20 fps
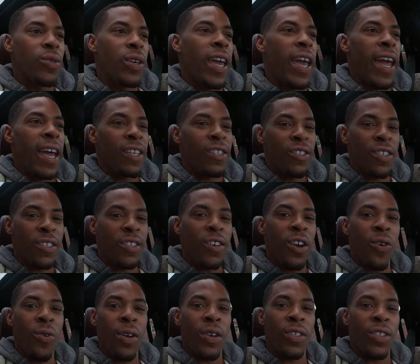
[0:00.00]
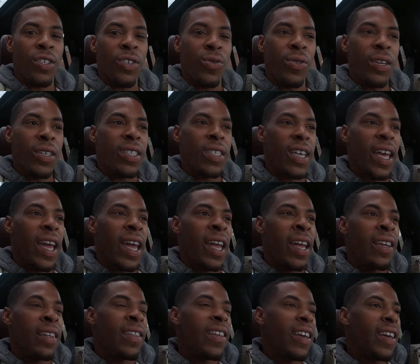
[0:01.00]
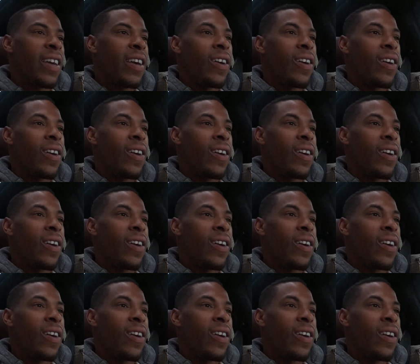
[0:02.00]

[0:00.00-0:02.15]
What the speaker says: you can't just go into it saying,